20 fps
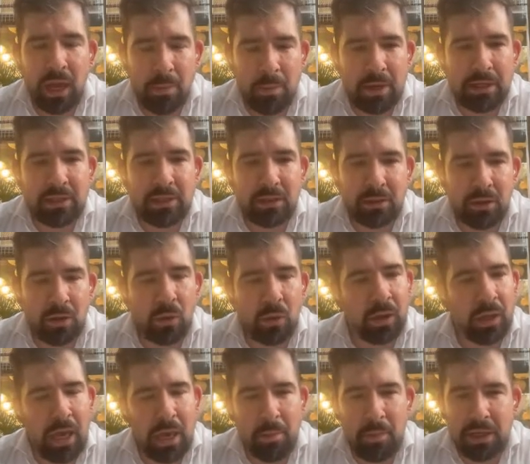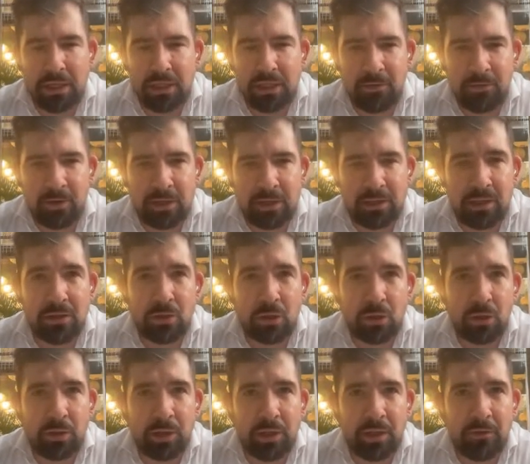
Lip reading: No, Capex Invest, it's